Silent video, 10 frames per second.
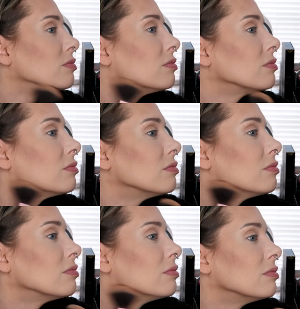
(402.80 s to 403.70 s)

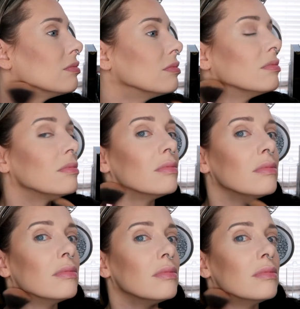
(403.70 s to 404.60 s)

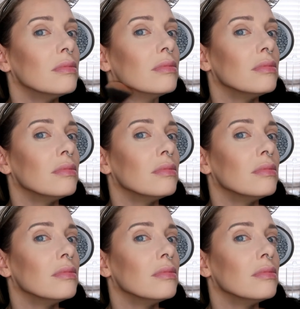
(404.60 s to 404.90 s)
[no speech]